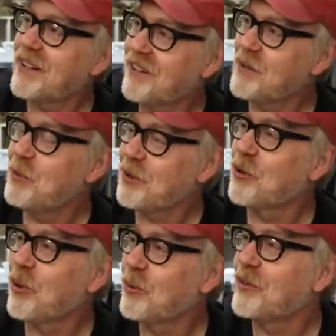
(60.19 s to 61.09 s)
Because the book
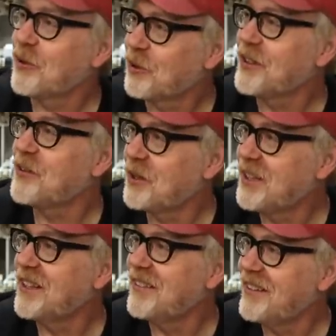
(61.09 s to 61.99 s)
tour was early
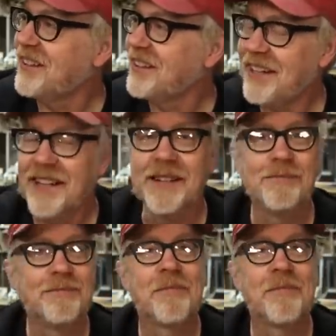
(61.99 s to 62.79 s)
2019. Yeah.